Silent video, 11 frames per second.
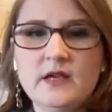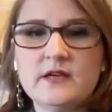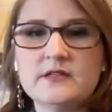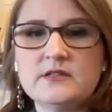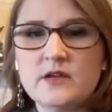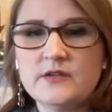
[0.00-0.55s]

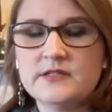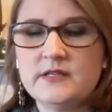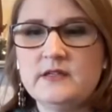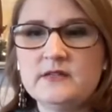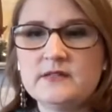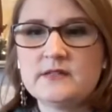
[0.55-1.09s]

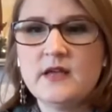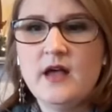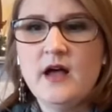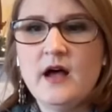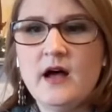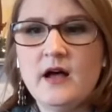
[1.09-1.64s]
consultants,
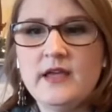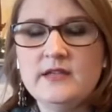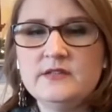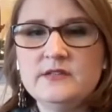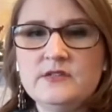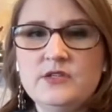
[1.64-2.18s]

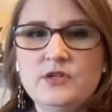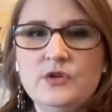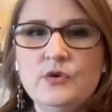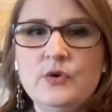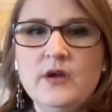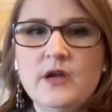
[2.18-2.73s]
is
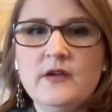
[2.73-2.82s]
to